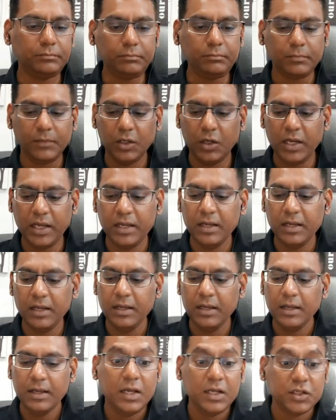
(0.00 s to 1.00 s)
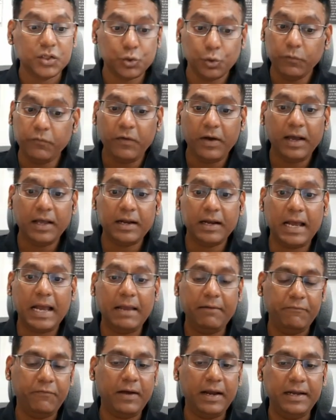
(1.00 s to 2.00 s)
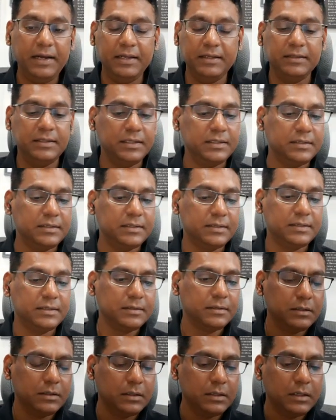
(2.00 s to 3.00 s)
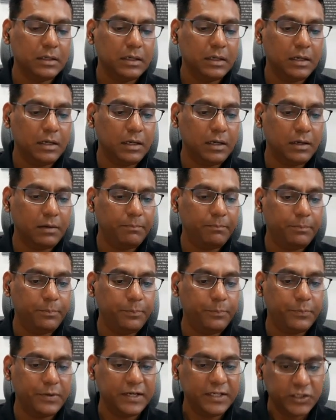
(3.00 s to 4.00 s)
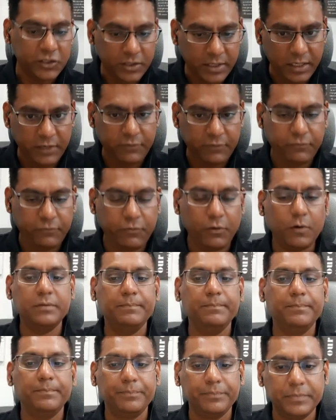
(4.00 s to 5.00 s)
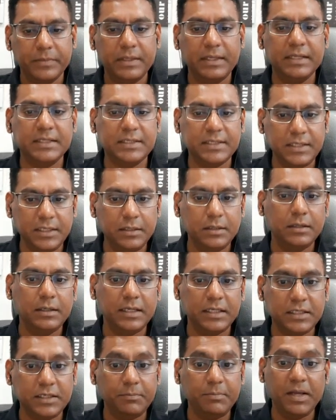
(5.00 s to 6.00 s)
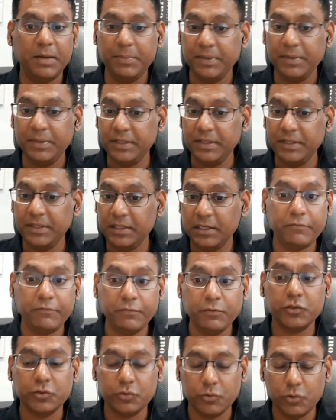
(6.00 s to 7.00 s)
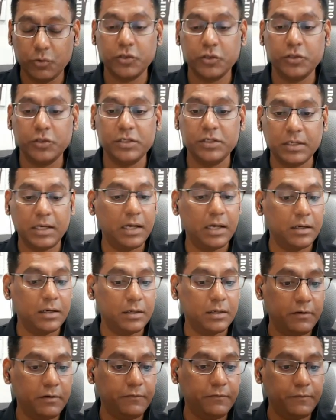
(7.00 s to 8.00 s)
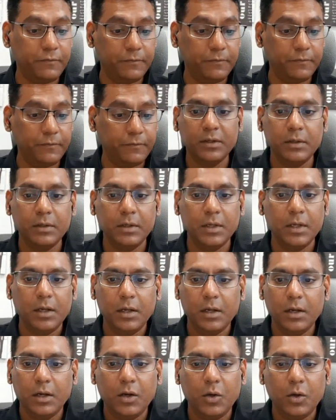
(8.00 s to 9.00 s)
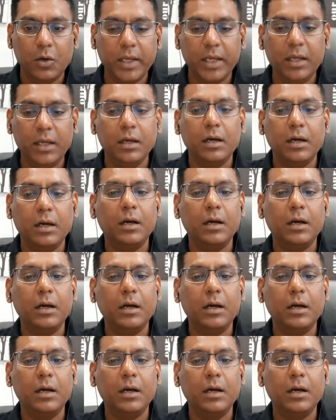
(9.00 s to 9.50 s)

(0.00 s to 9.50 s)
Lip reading: Okay, so far I'm finding this pretty straightforward. Let's see. Maybe the graph questions are tough. Okay.